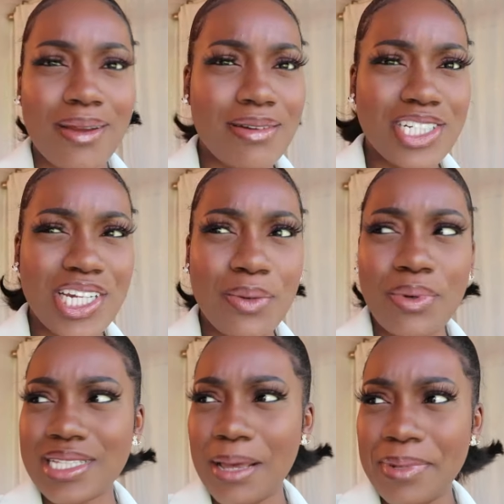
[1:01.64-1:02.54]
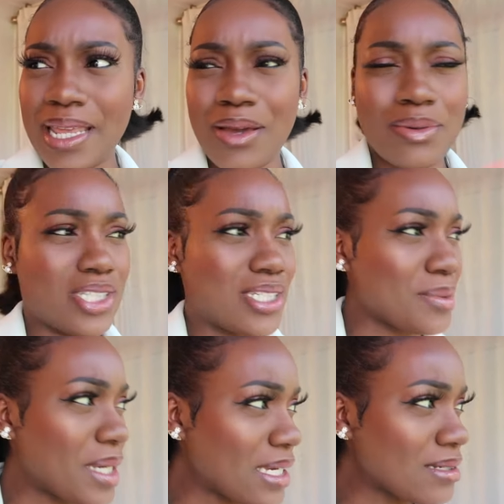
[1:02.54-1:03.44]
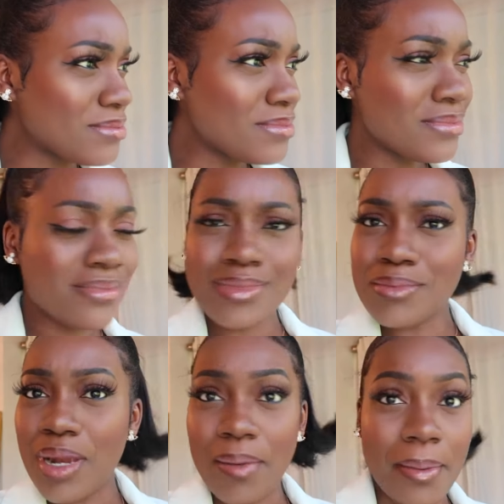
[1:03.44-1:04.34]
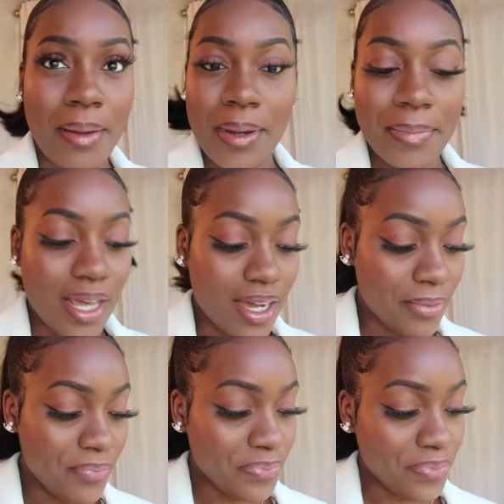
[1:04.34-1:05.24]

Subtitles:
where is she? What's happening? What's she doing? Blah, blah, blah, blah, blah.